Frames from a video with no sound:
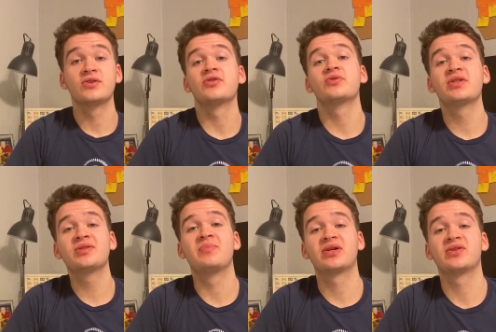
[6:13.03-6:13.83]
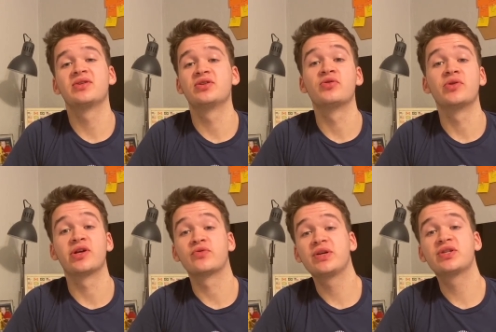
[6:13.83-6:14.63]
So since Birsan is only
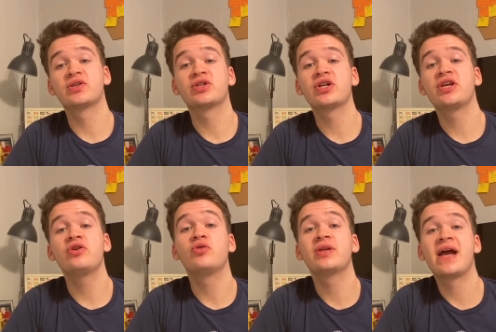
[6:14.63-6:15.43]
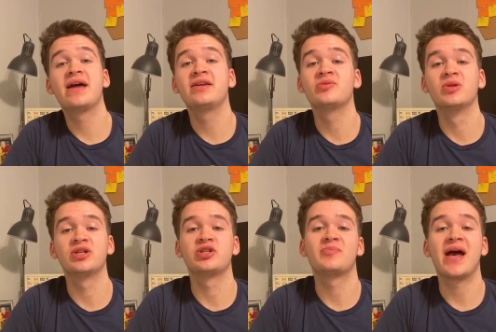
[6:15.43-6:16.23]
a researcher, he only had his his
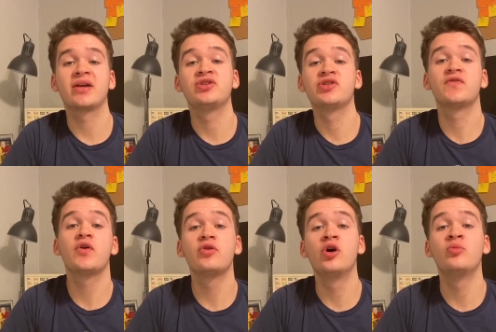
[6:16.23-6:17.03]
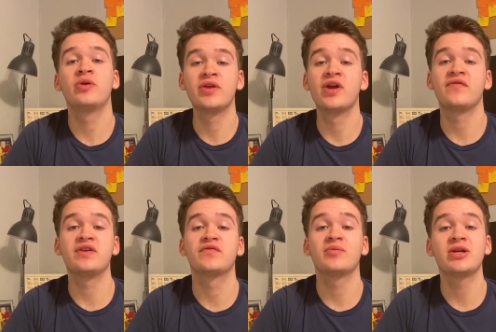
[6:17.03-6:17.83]
malicious packages phone home with enough
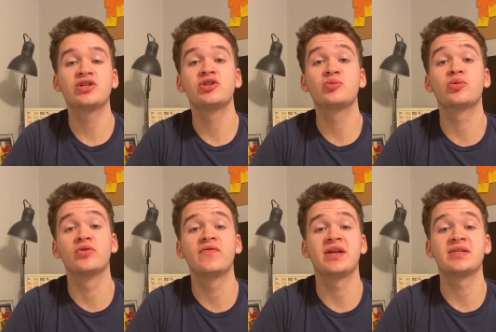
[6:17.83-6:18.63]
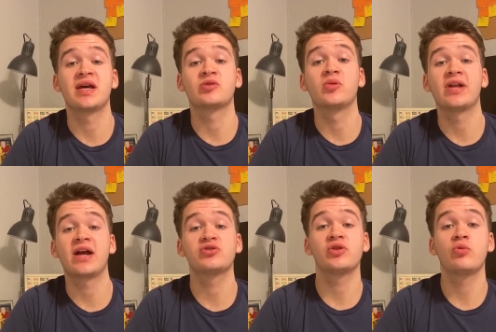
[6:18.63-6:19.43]
information to prove that his exploit
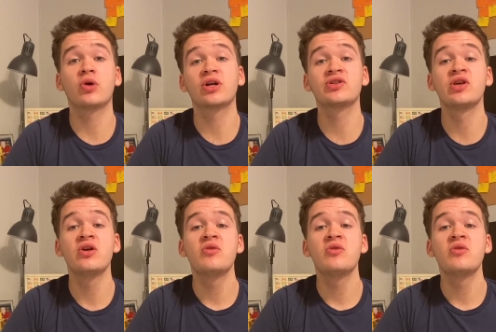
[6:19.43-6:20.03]
actually works,